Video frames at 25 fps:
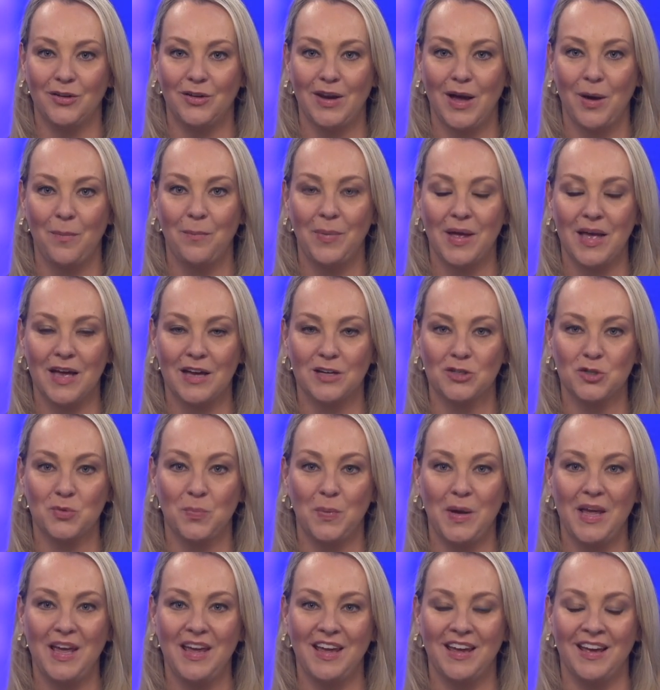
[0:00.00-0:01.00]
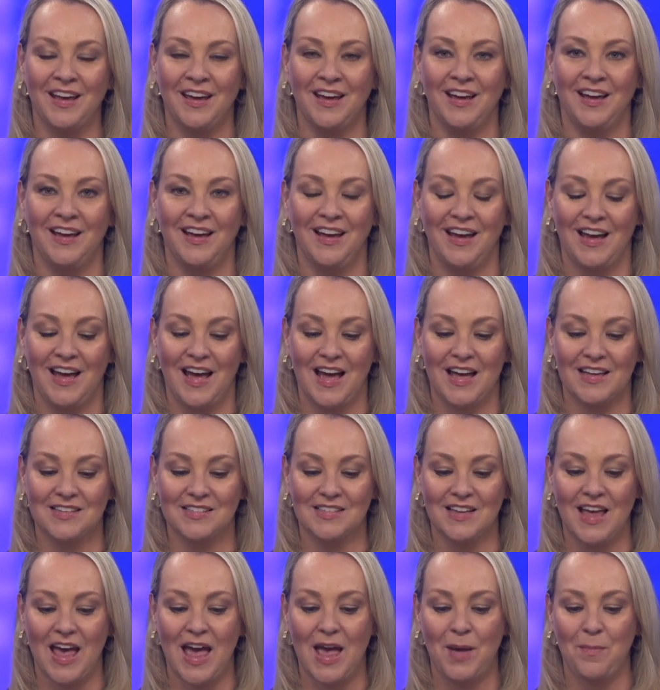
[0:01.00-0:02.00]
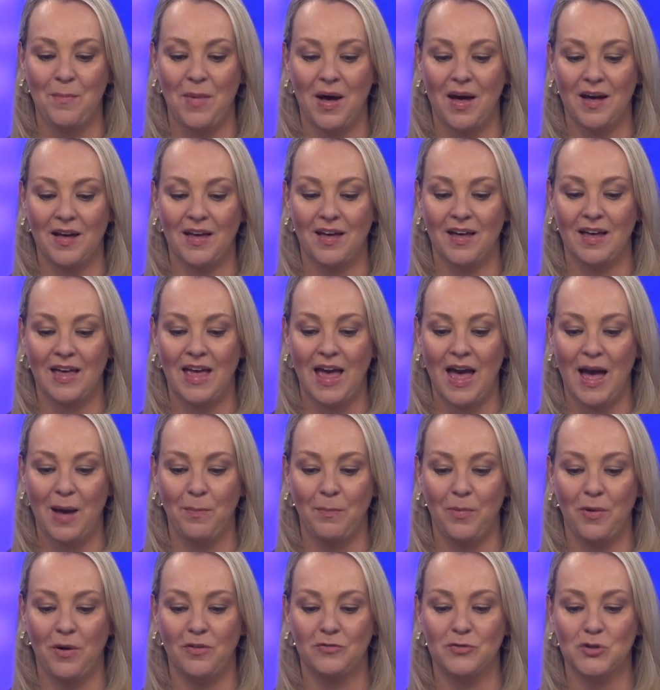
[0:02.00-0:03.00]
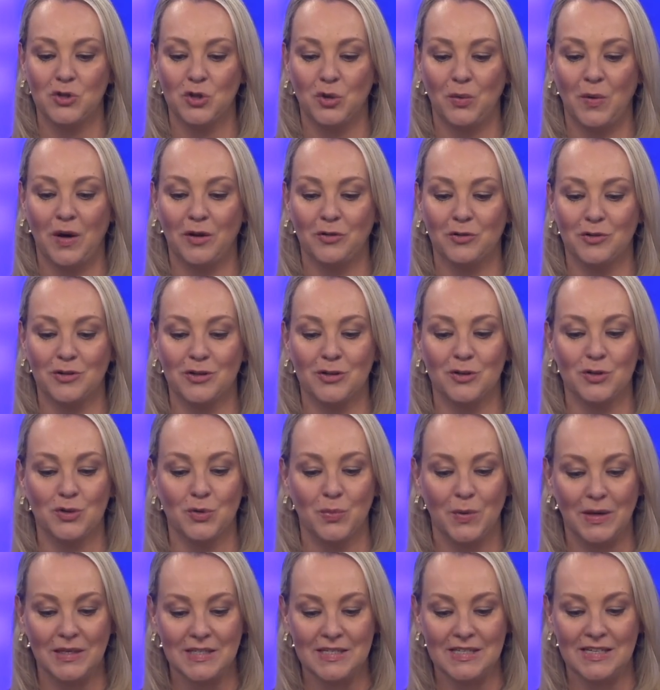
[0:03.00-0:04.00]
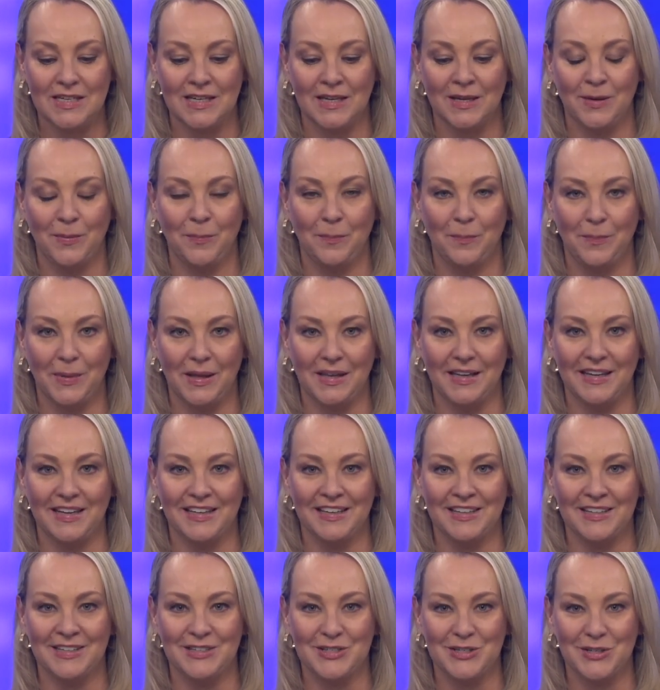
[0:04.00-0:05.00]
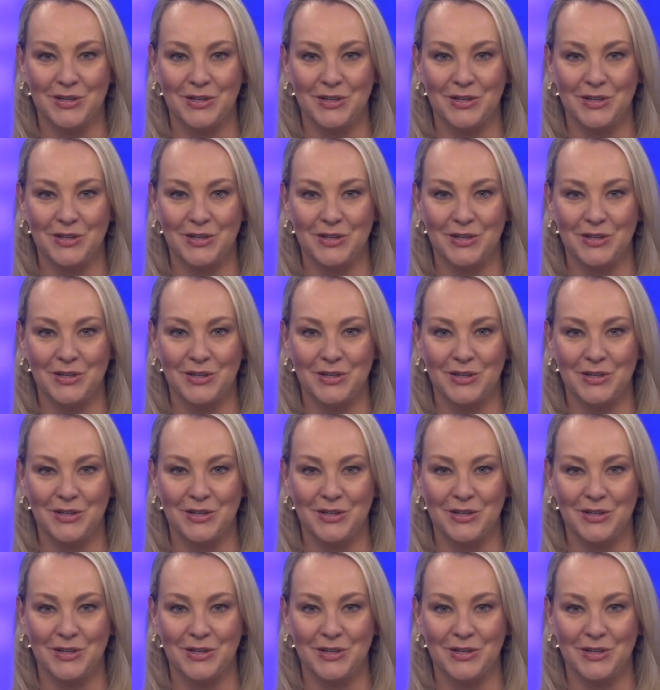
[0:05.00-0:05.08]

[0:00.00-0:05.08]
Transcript: Now, BHP has a market cap of $220 billion.